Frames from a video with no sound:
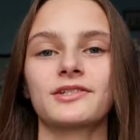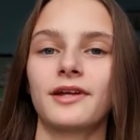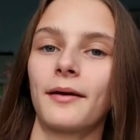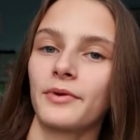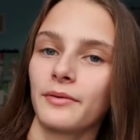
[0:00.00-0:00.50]
So
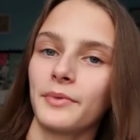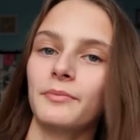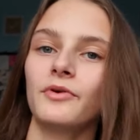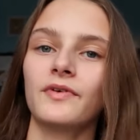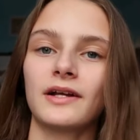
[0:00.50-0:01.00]
now I'm going to
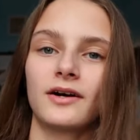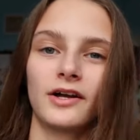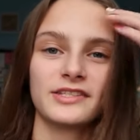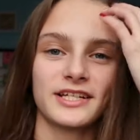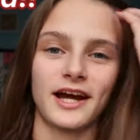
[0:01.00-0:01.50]
be moving
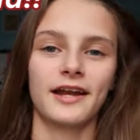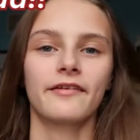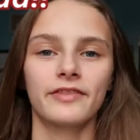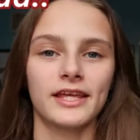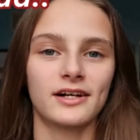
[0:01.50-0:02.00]
on to
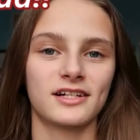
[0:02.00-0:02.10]
kind of the